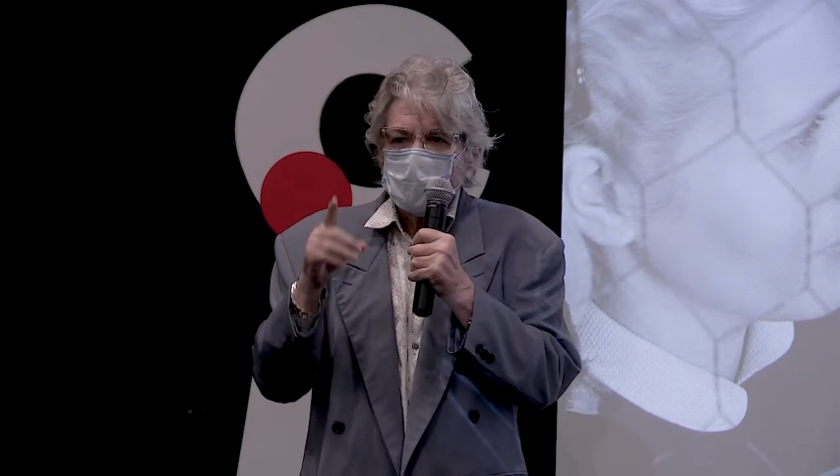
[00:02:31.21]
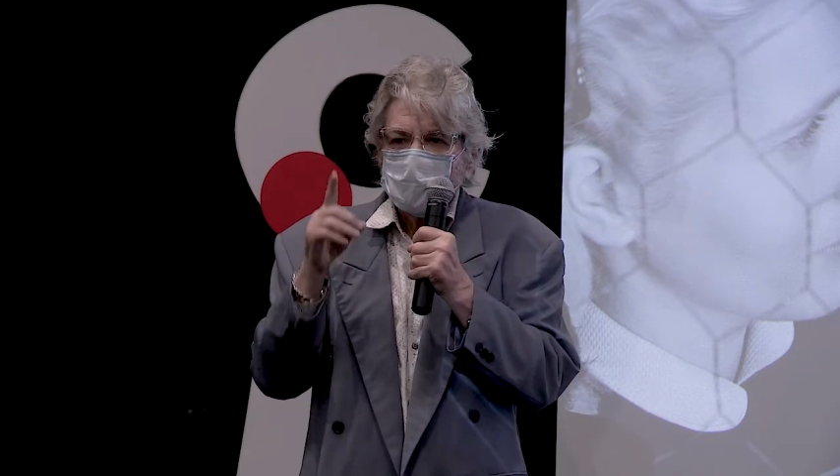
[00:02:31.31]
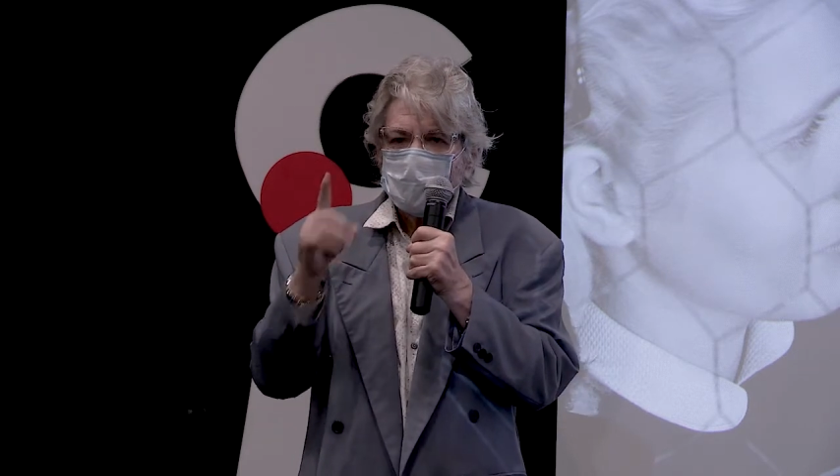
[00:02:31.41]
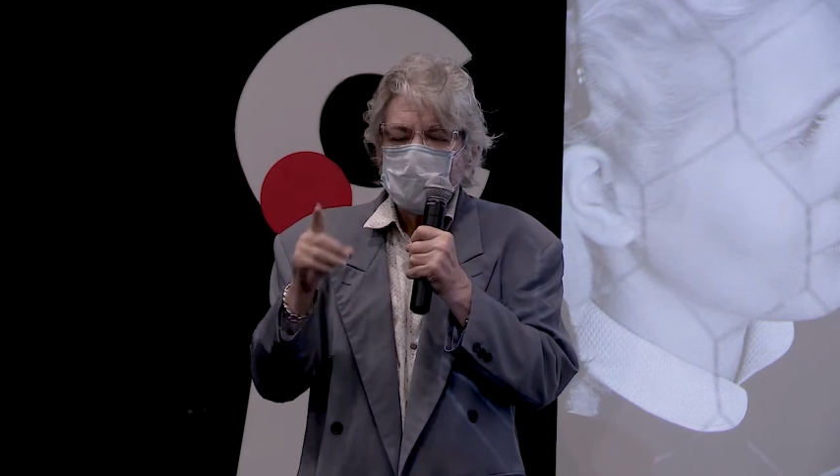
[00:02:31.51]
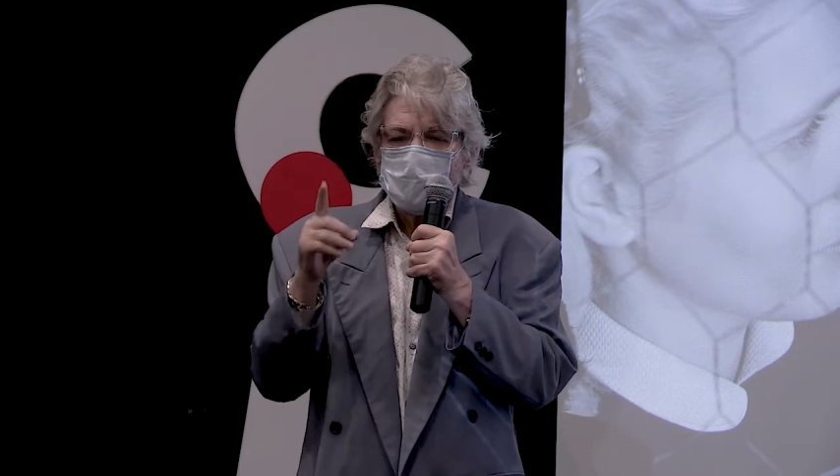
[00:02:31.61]

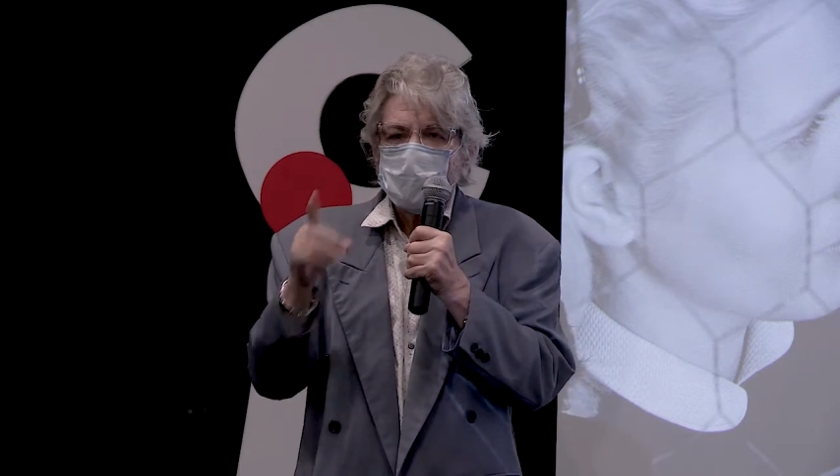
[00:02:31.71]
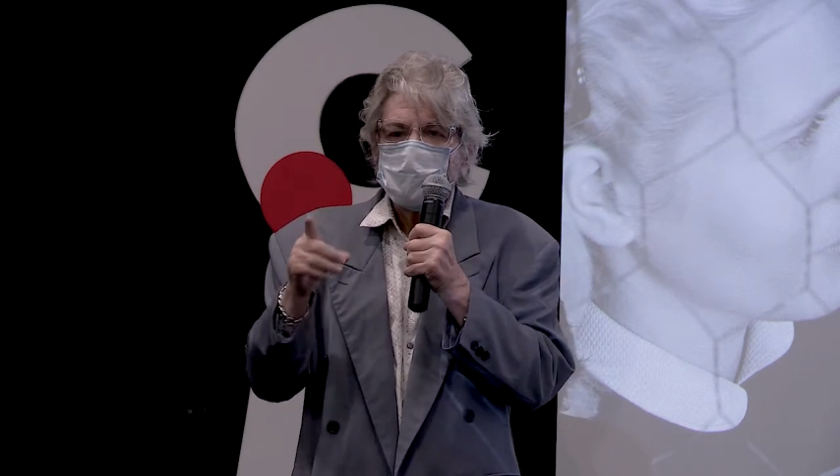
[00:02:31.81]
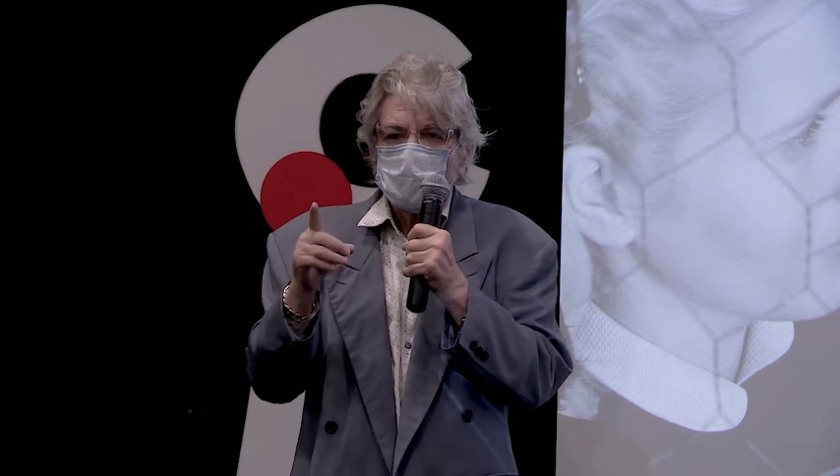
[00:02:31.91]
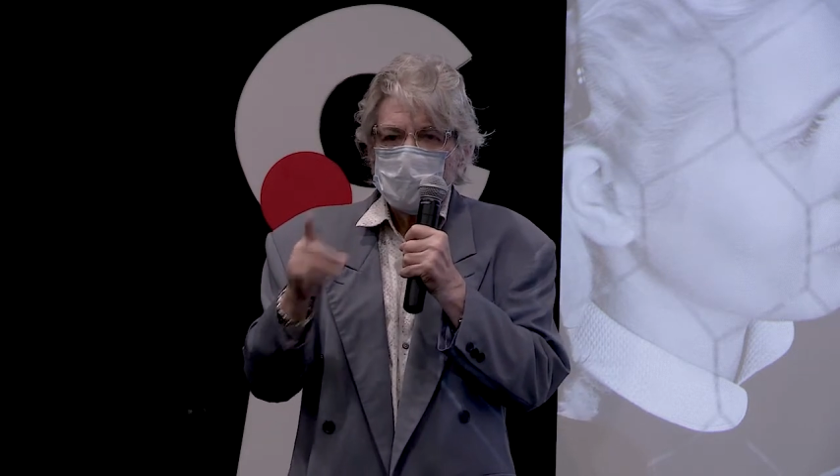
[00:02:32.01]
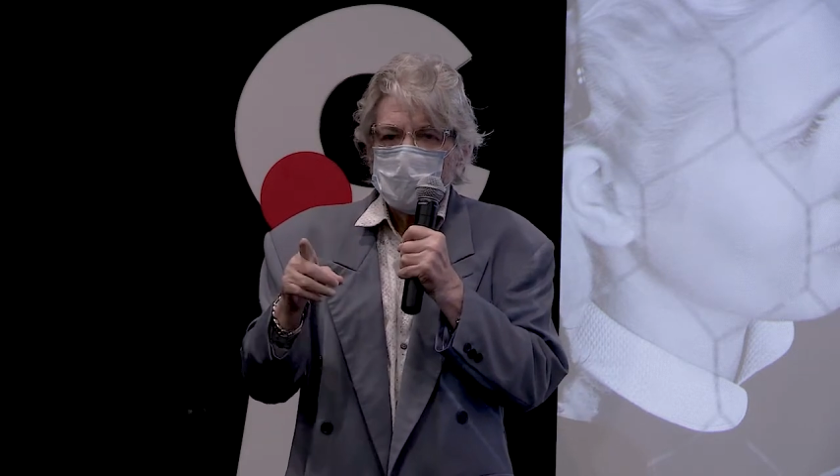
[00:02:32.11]
few
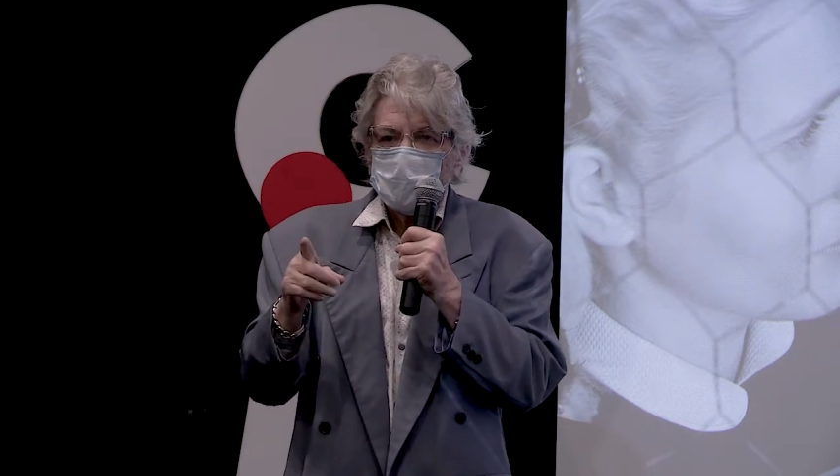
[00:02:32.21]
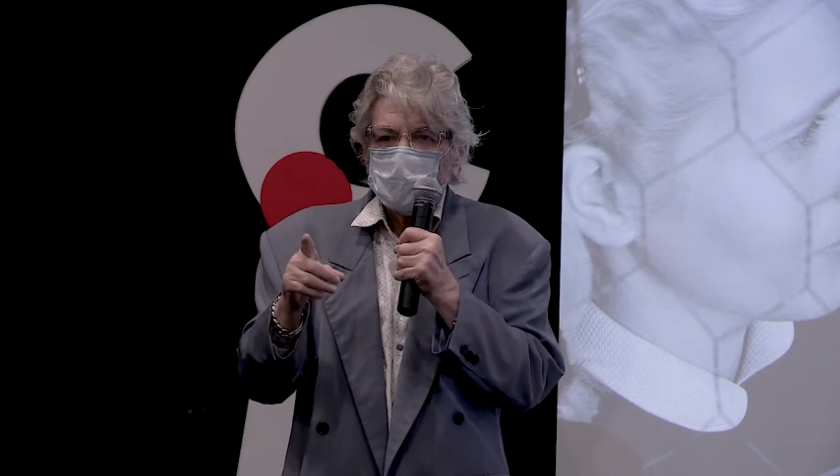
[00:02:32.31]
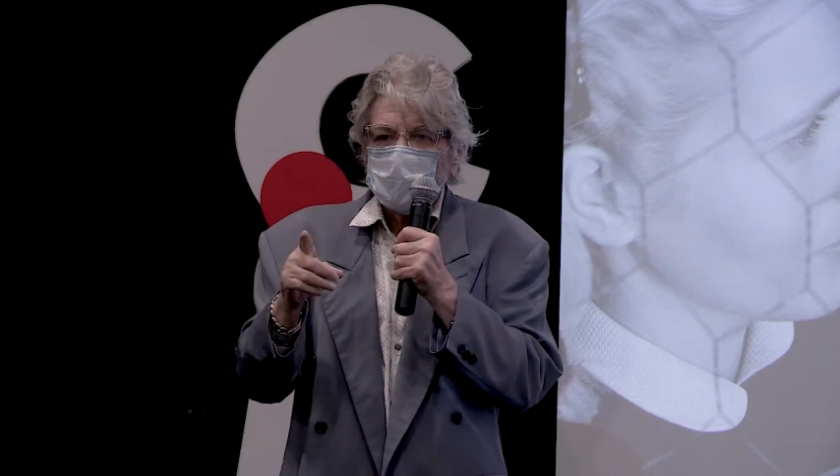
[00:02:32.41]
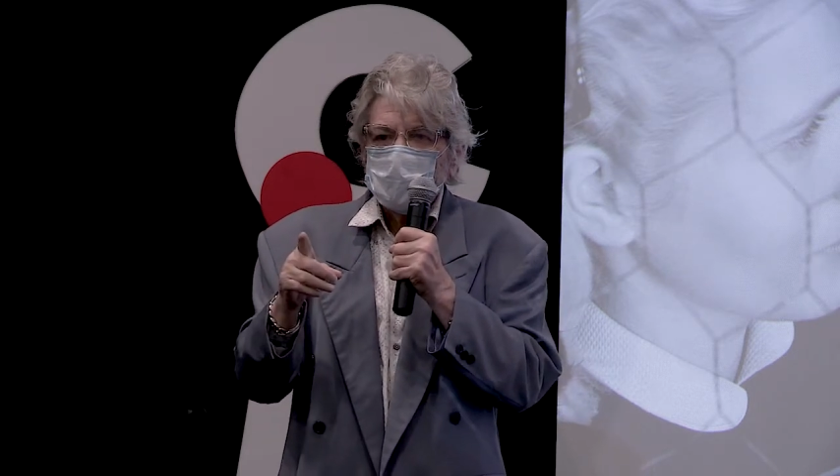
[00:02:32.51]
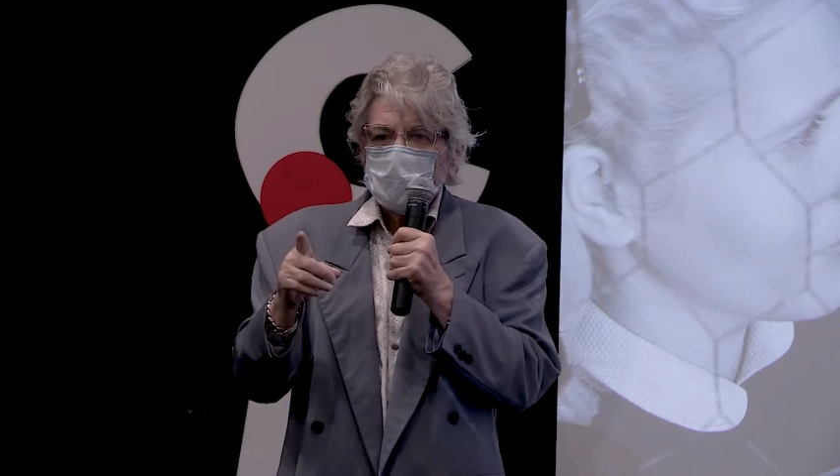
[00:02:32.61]
people did